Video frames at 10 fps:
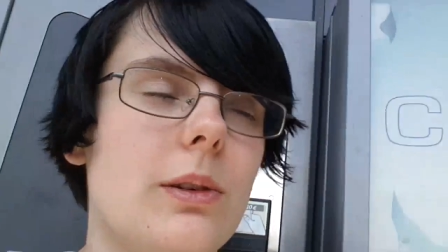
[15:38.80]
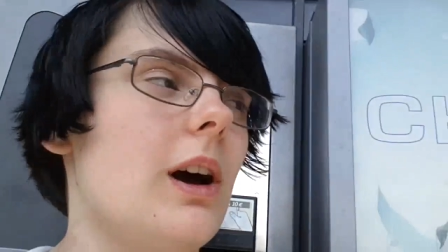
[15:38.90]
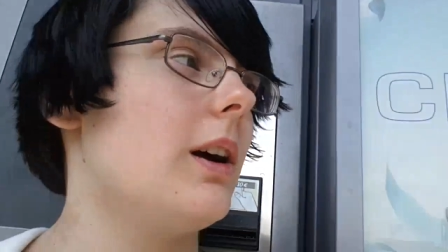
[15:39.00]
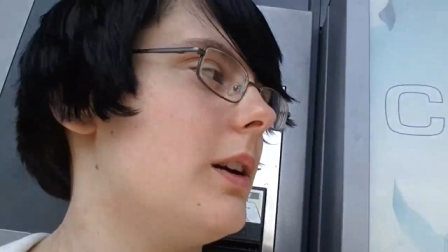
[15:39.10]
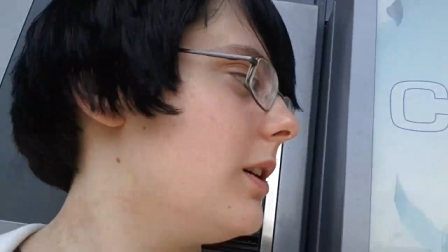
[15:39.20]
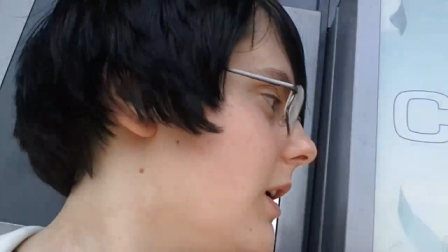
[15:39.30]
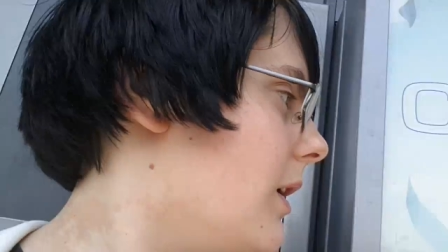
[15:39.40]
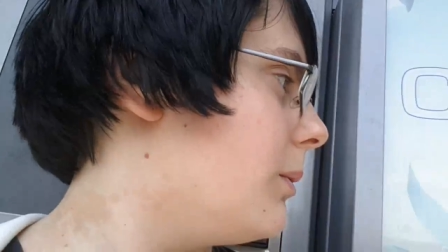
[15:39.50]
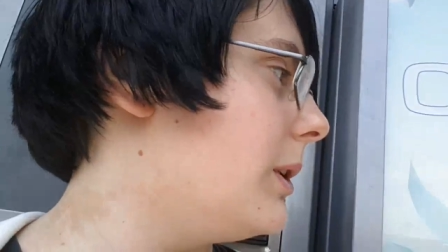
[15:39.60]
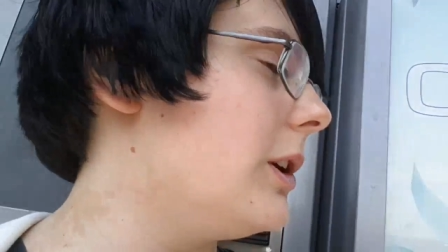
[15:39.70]
too long,
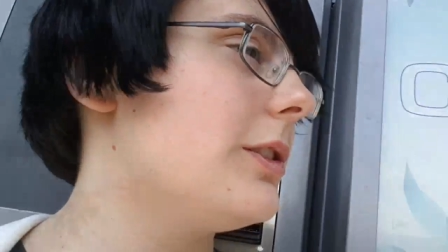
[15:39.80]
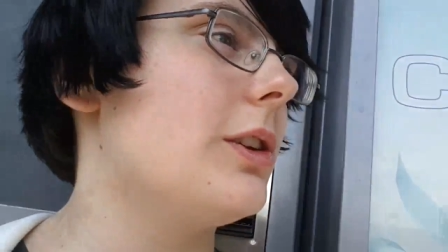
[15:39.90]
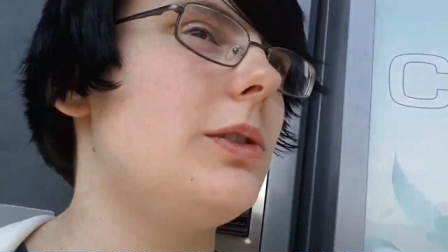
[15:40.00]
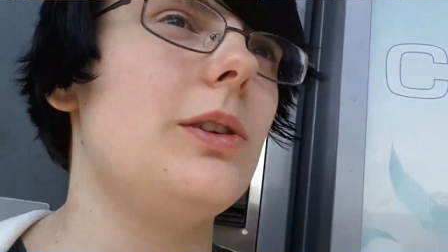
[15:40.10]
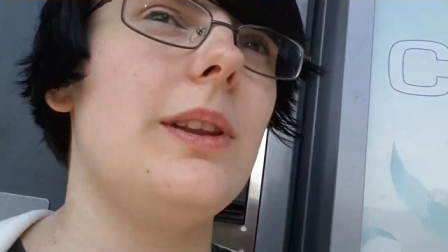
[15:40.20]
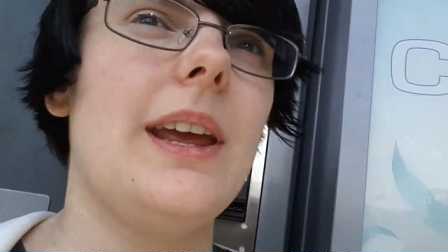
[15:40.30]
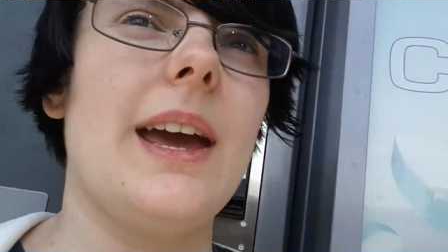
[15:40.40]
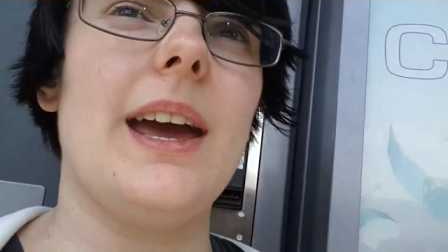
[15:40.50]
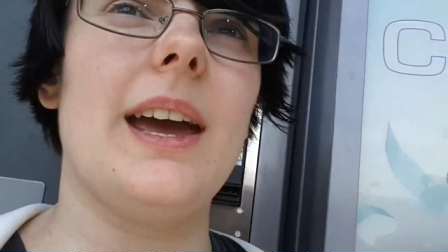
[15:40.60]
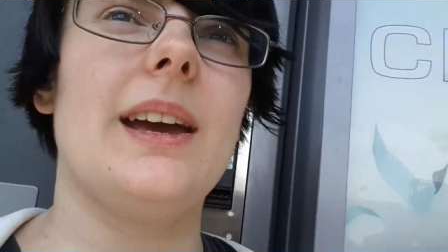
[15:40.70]
we'll also do the,
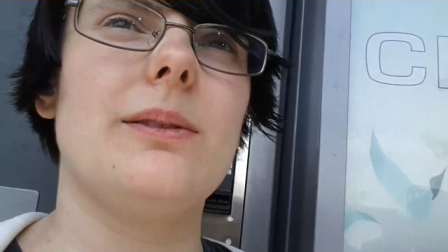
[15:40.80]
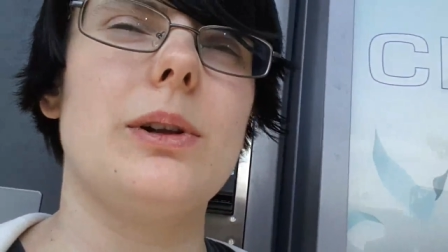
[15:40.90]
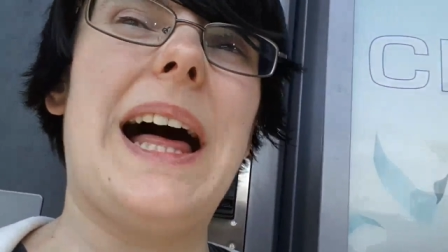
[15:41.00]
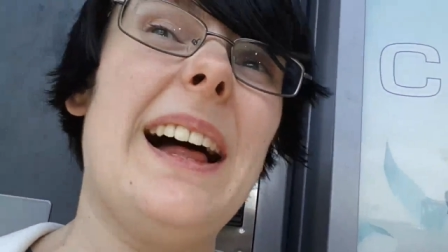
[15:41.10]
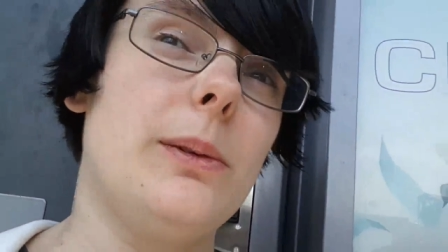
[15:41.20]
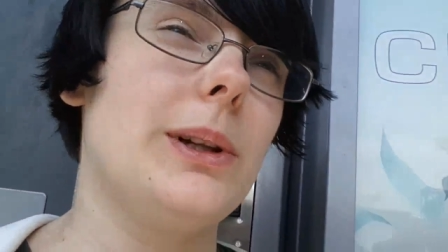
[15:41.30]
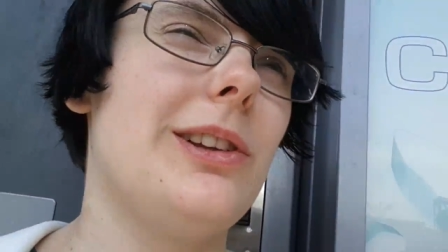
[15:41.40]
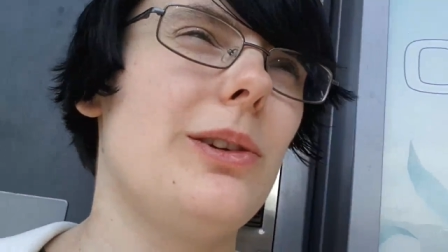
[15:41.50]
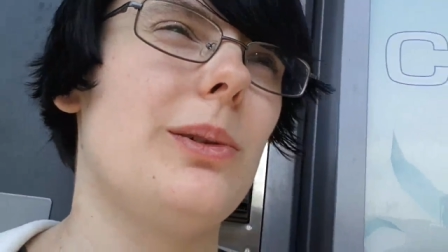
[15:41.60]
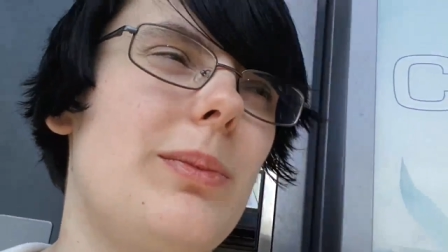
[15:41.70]
uh, well, I will
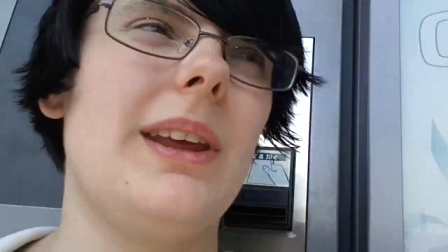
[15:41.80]
do